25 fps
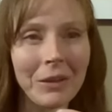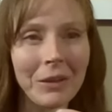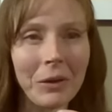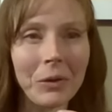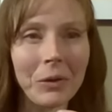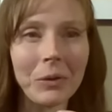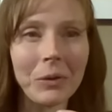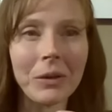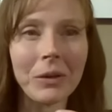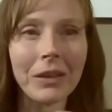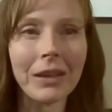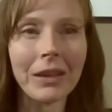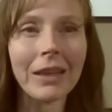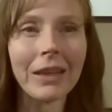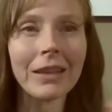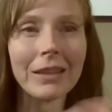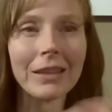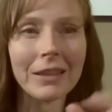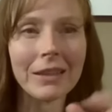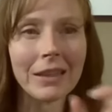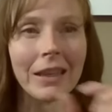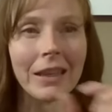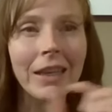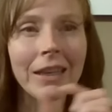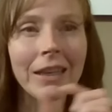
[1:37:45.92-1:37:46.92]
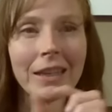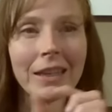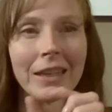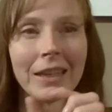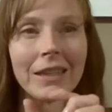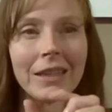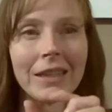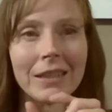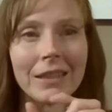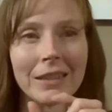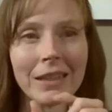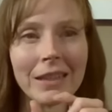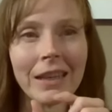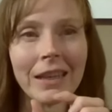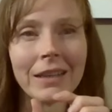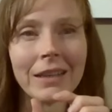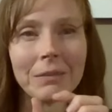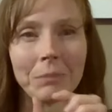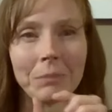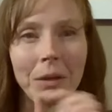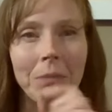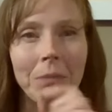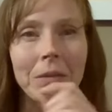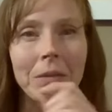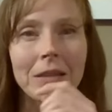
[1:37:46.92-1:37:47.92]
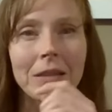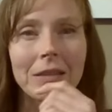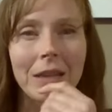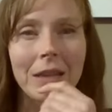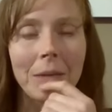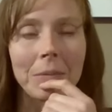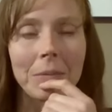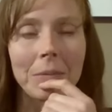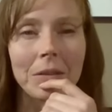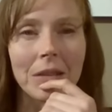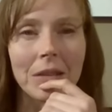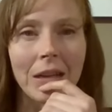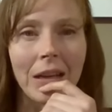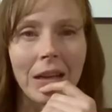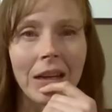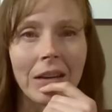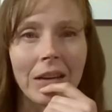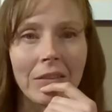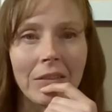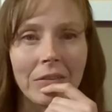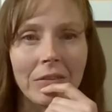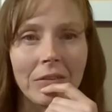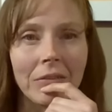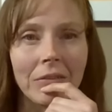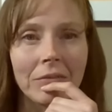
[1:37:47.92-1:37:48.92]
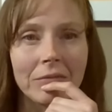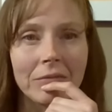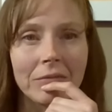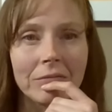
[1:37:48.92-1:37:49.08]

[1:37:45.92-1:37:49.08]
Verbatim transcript: so it it is it takes baby steps to kind of